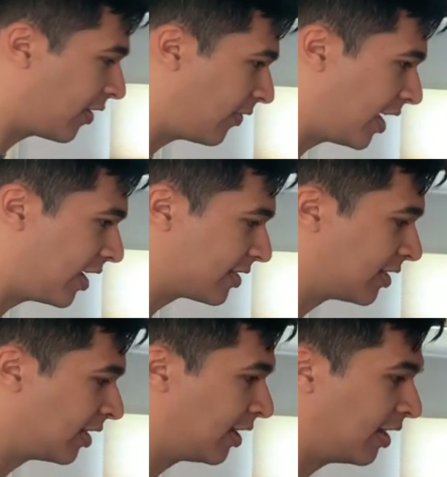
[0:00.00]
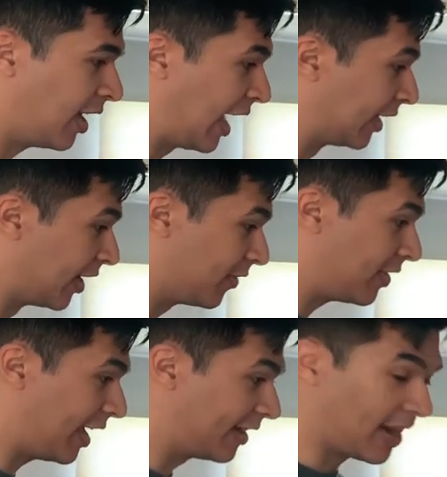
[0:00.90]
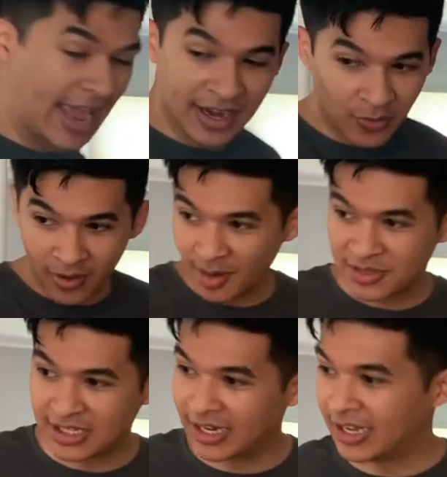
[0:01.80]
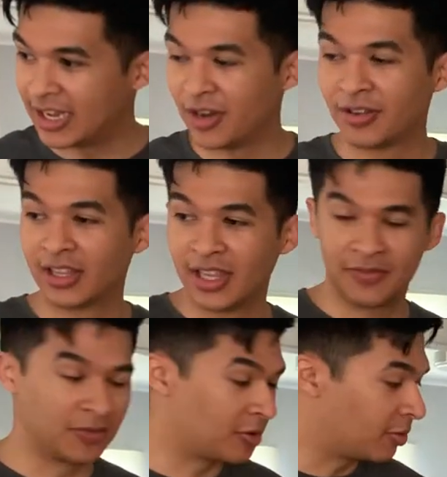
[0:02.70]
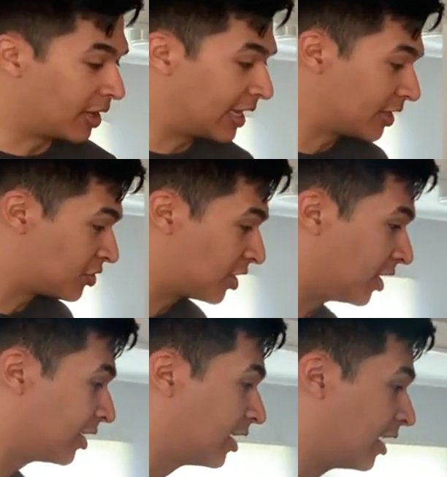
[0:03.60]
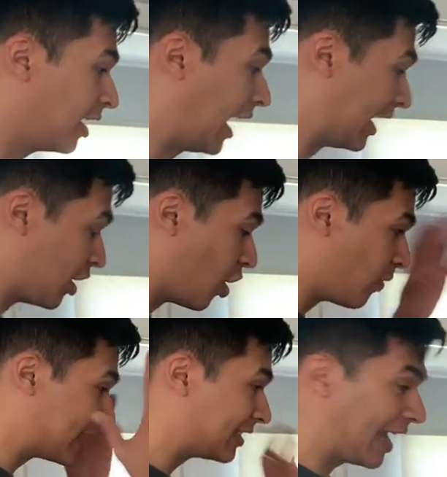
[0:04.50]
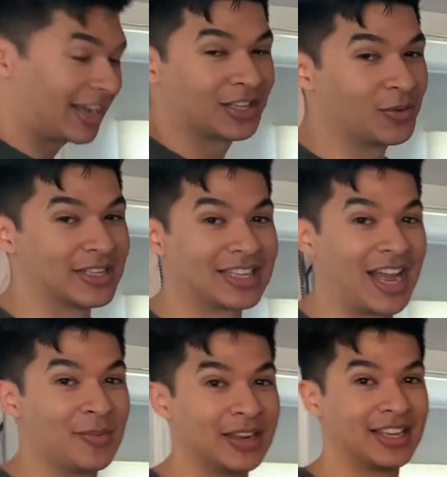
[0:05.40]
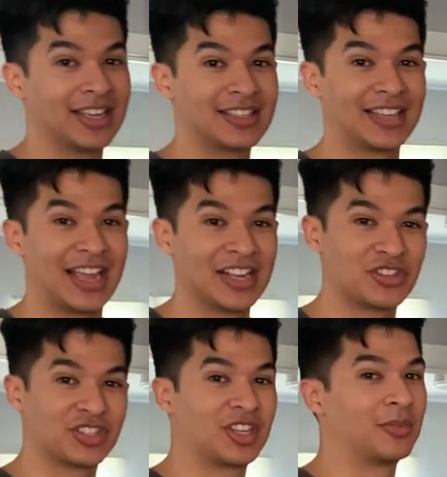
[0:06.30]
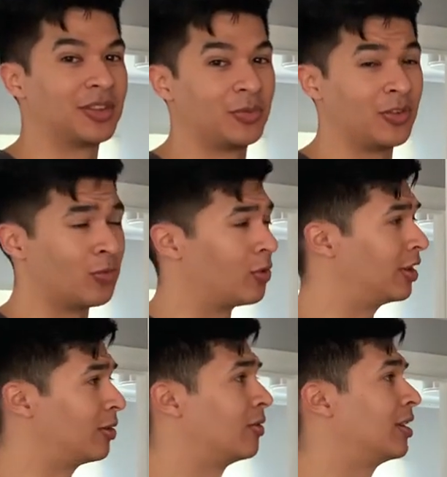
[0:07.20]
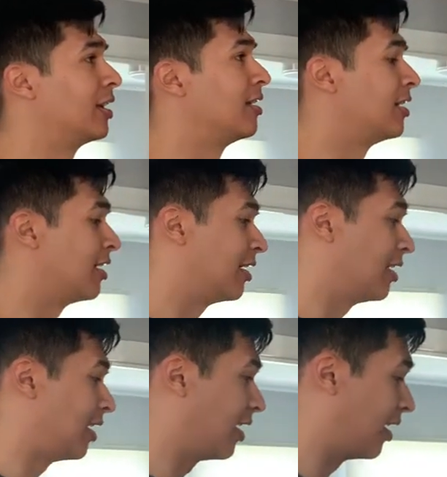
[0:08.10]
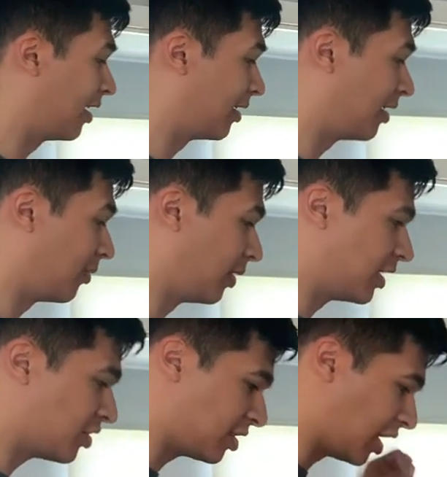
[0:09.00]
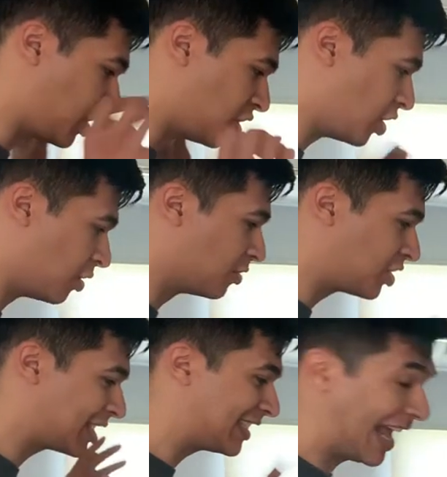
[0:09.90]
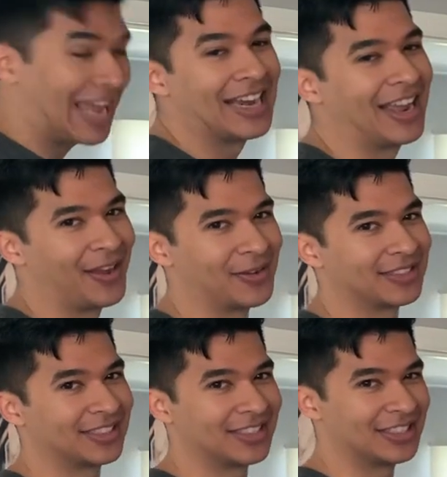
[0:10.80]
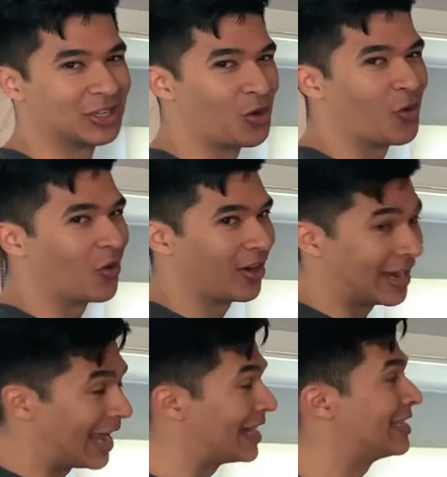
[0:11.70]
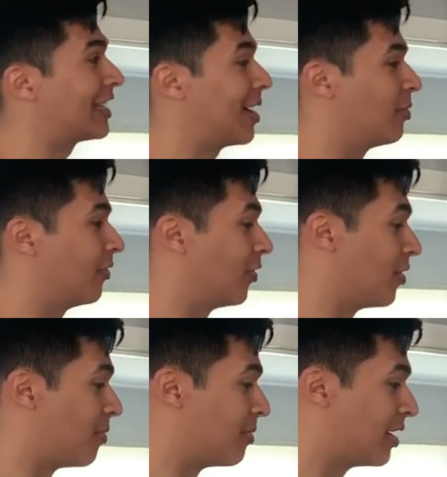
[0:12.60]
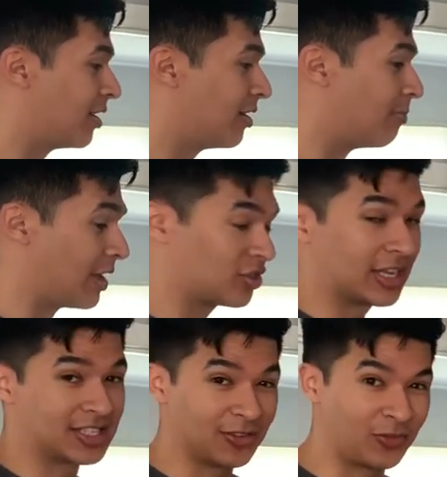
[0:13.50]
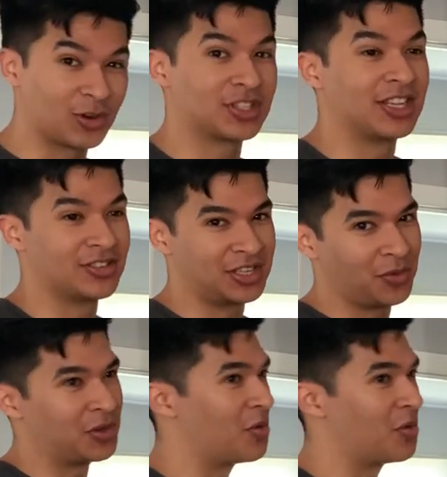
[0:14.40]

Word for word: of it. I love that anywhere I'm sitting here in the living room or kitchen, I know exactly what time it is. And it's just something we've really just a huge standout decor in any type of room, much less the first thing you see when